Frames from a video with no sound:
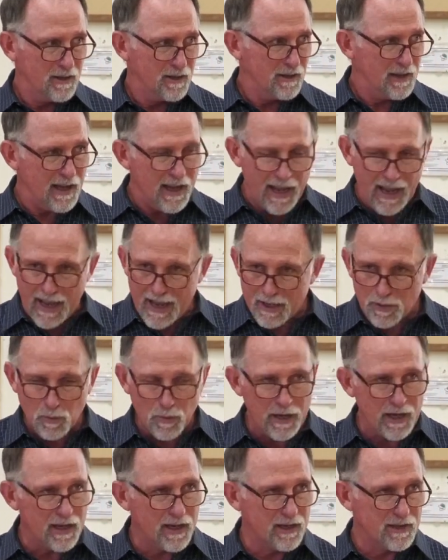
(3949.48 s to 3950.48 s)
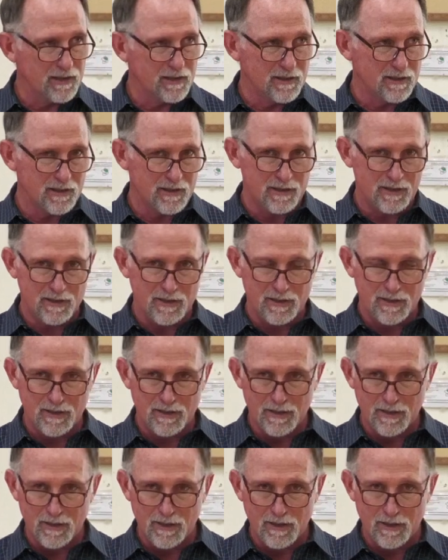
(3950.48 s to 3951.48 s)
The headwinds,
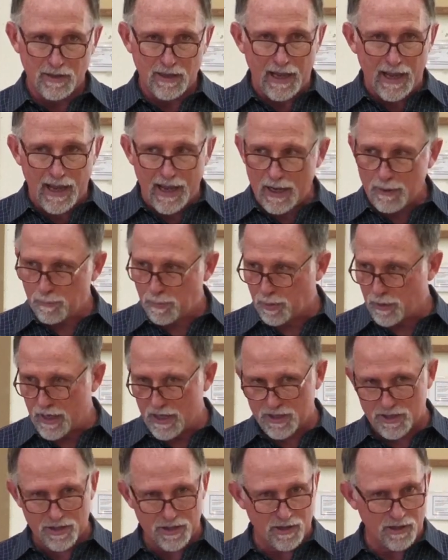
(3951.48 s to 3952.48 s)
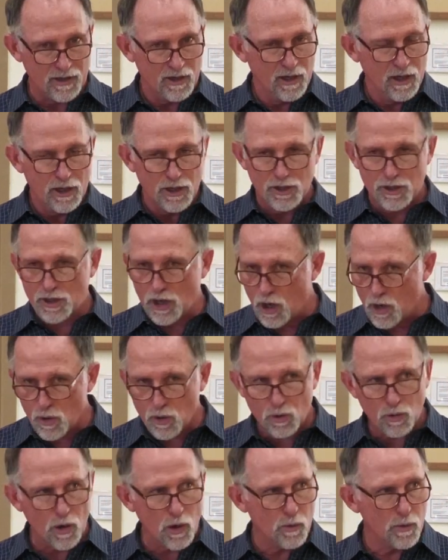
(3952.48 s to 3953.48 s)
the head pressure. Don't
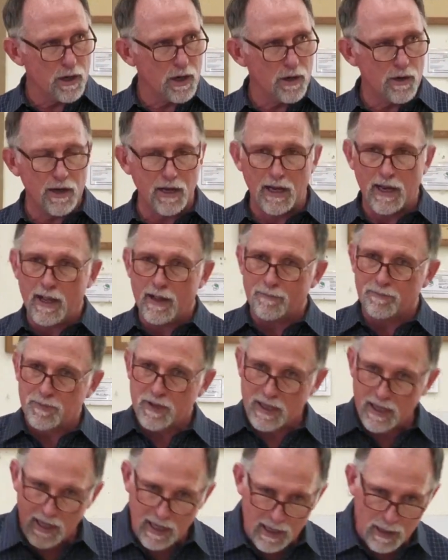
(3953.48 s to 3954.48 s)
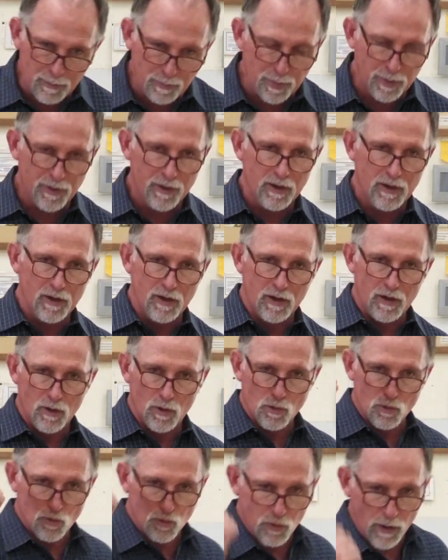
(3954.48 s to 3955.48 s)
grow weary. Keep
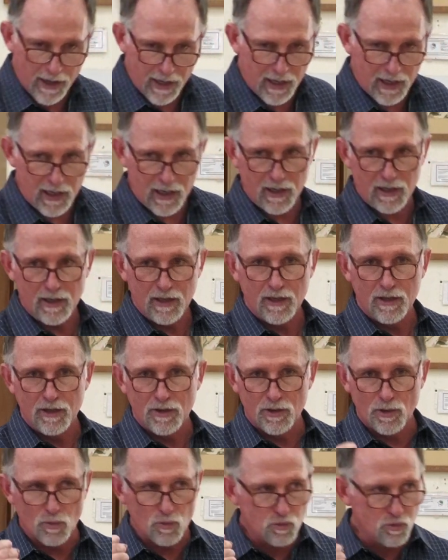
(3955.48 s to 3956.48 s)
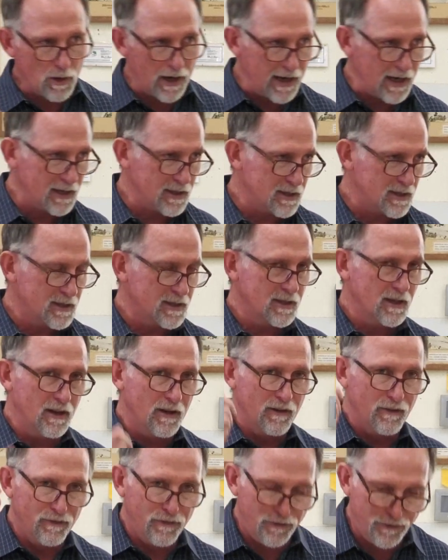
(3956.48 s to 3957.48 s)
running the race
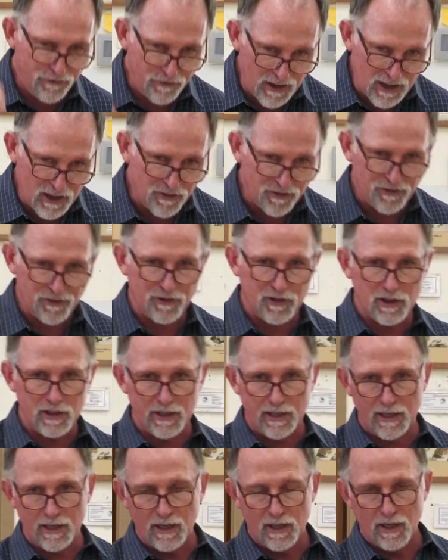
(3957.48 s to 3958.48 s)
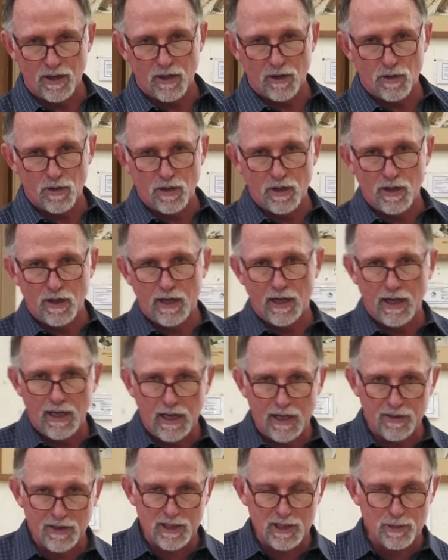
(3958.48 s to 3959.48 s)
faithfully
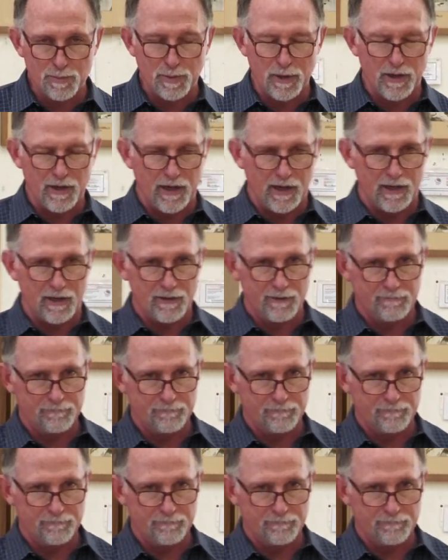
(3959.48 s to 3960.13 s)
in the Spirit.